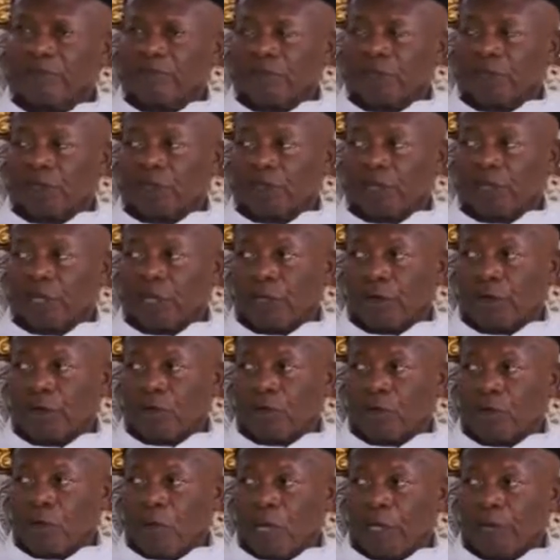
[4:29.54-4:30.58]
She tells
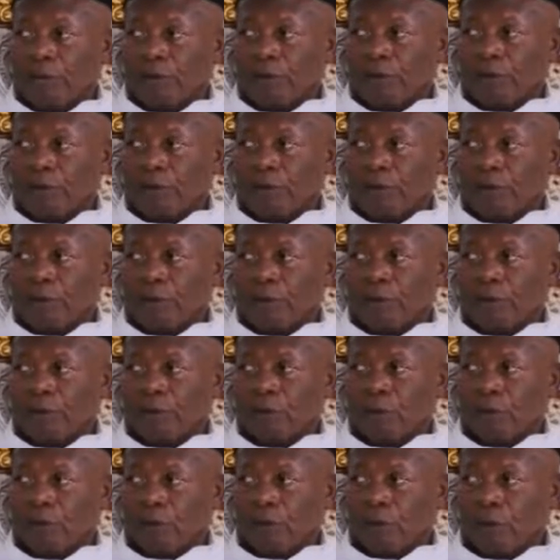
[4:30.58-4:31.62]
you once, you
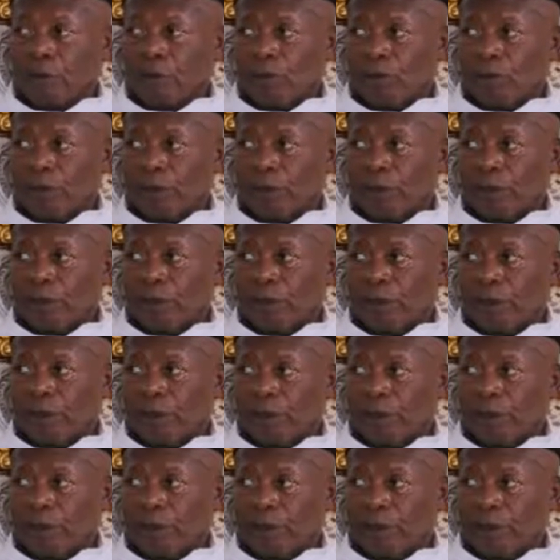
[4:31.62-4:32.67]
don't do it.
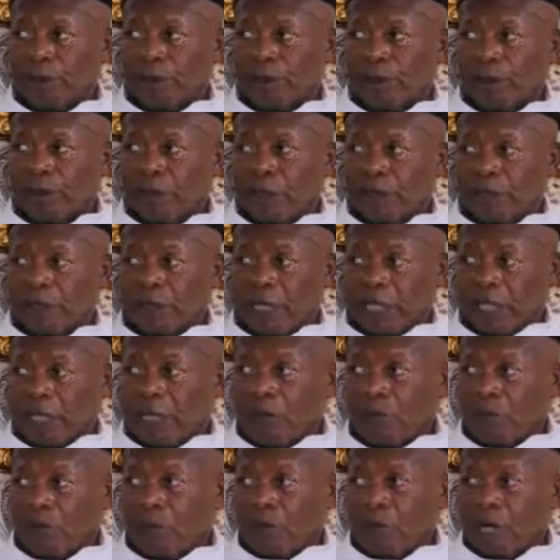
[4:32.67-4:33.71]
The
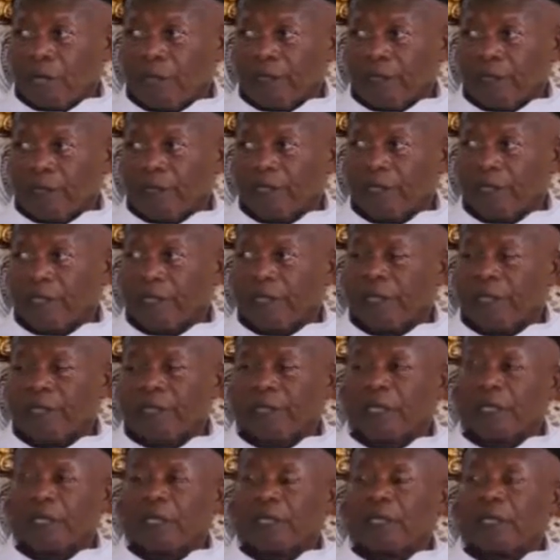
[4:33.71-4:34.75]
second one,
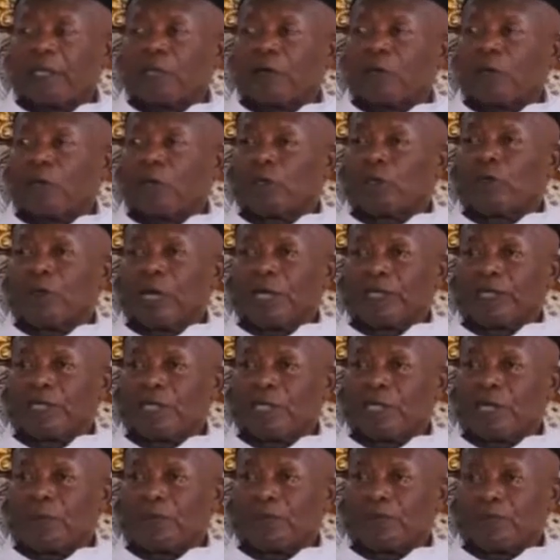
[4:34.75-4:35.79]
when you are
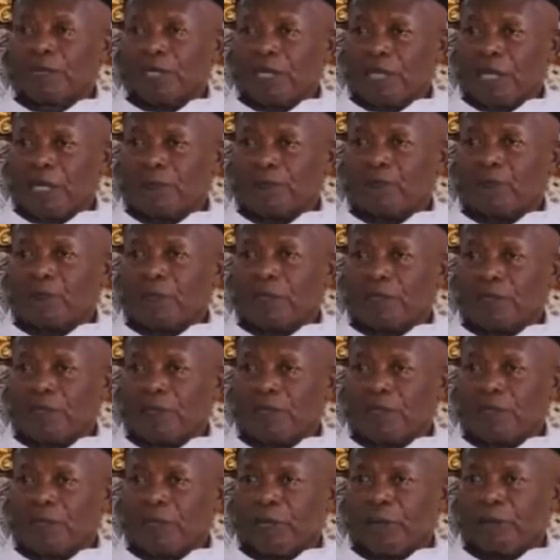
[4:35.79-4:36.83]
asleep, she comes with
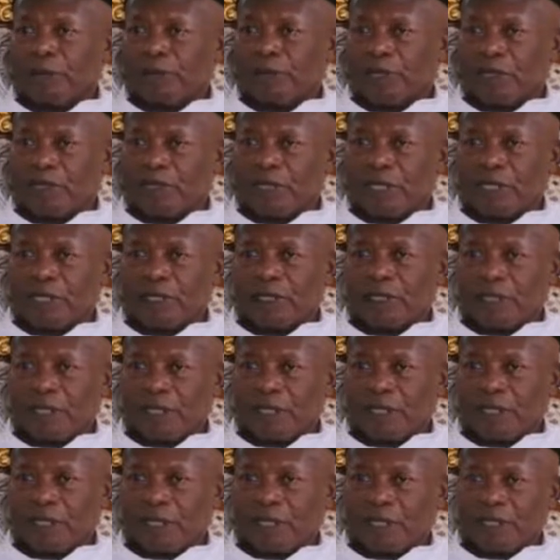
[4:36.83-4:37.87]
a pair of scissors
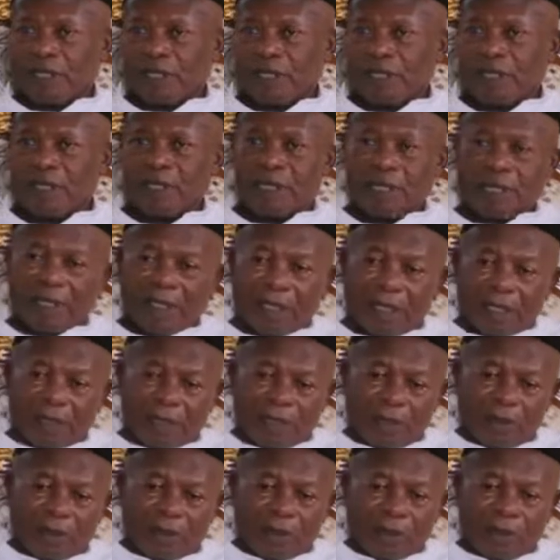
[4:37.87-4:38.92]
and just
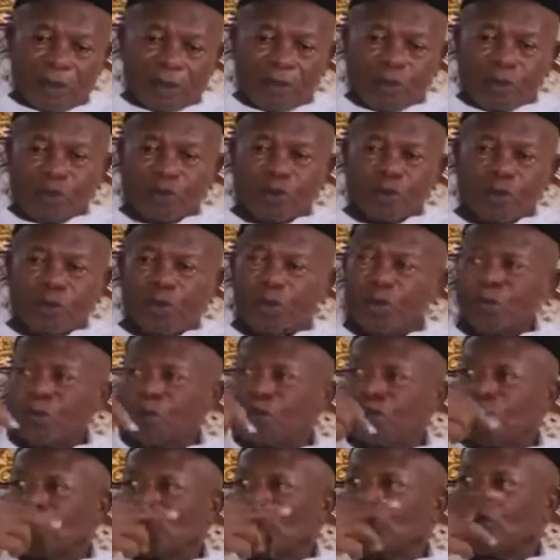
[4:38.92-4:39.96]
zooms
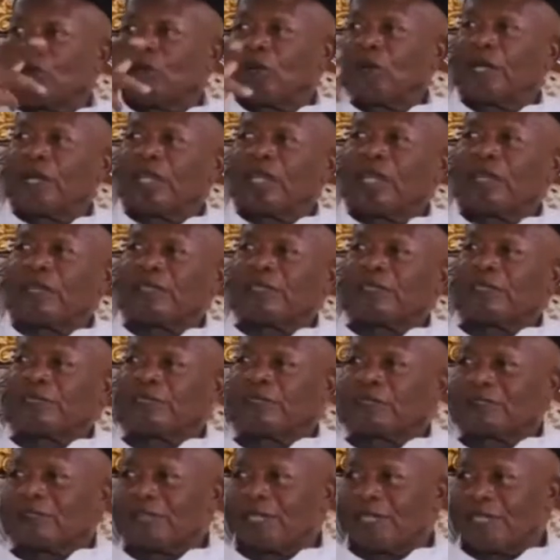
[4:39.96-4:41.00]
through your hair.
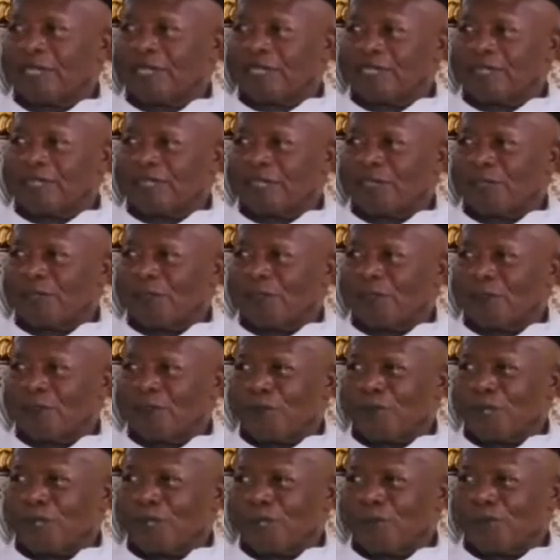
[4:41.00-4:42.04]
So the next day you
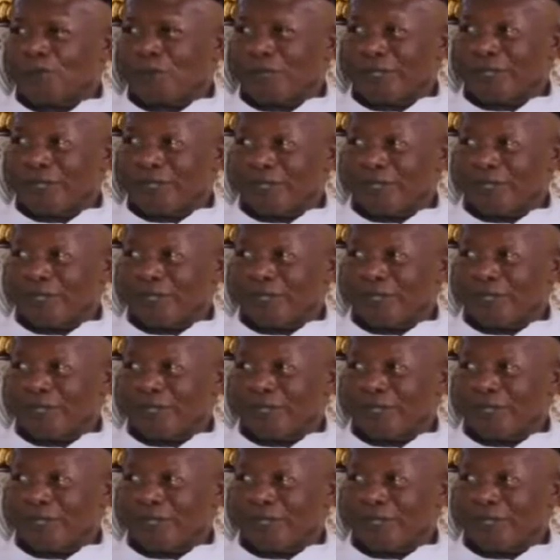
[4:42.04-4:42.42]
go and do it.